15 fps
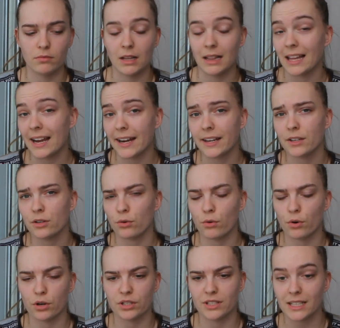liked
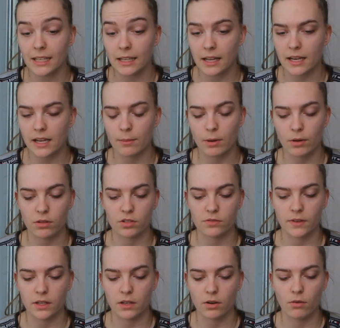or didn't like about this
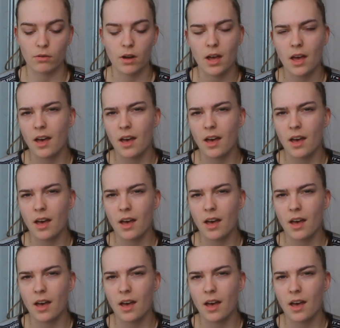video,